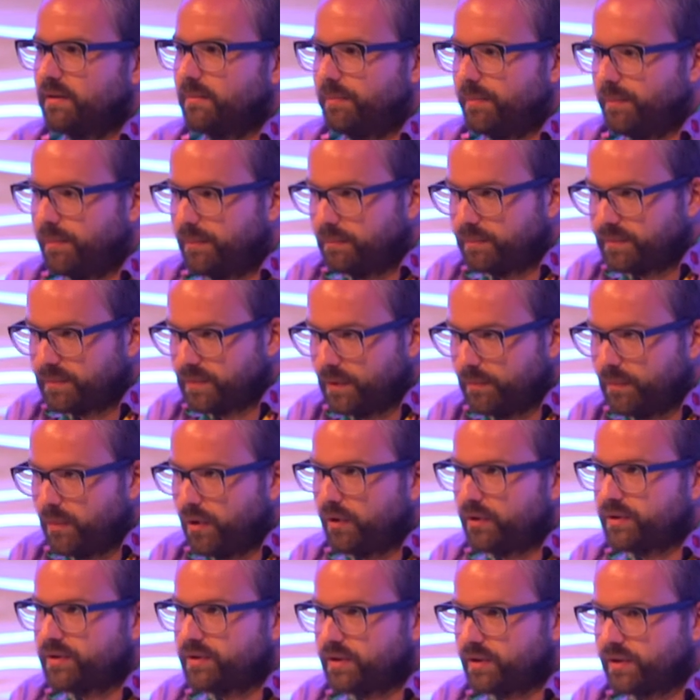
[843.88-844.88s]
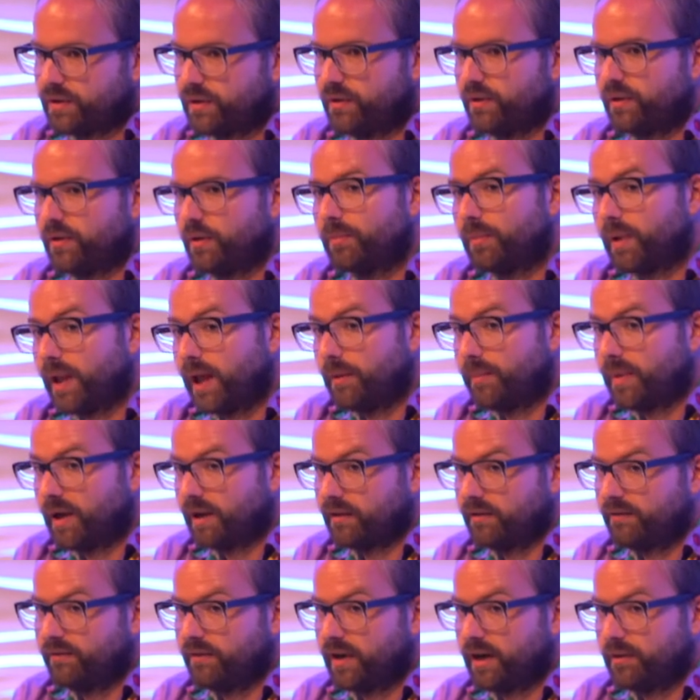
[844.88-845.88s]
the, the more secure your playback
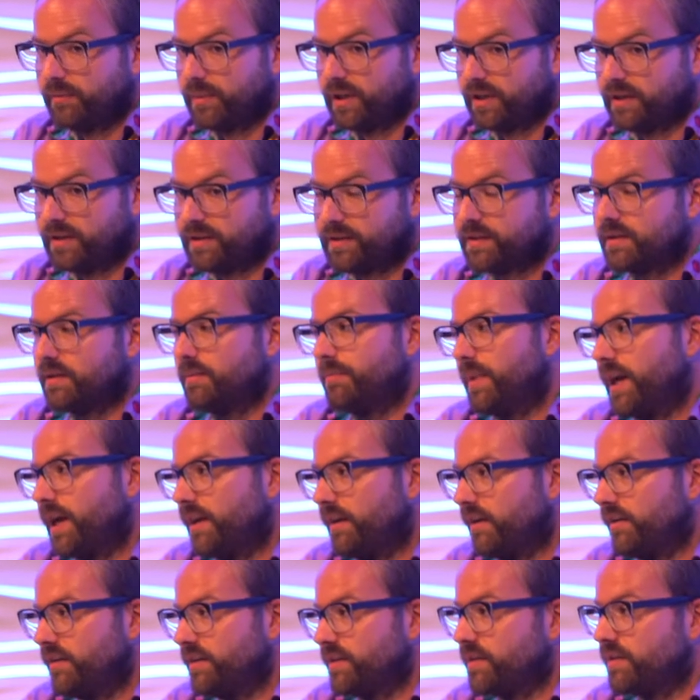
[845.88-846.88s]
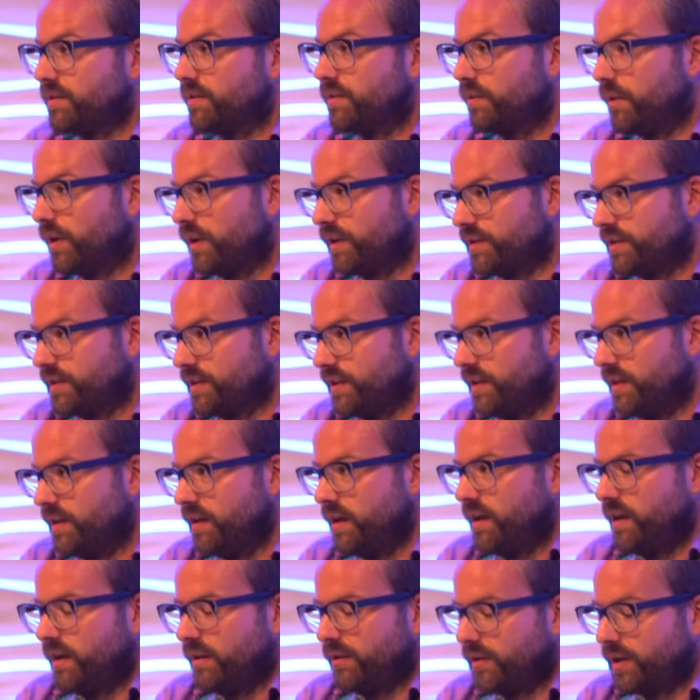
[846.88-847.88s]
environment is, the better is the quality
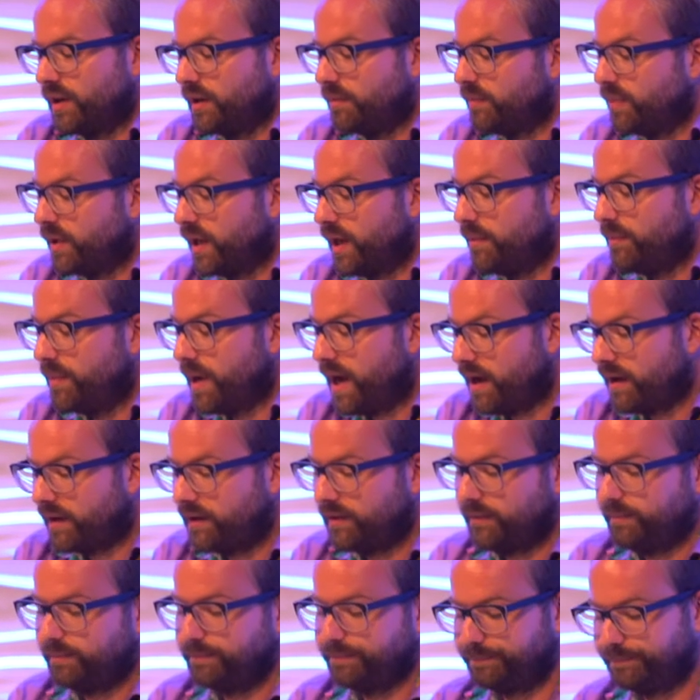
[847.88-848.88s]
you can play back.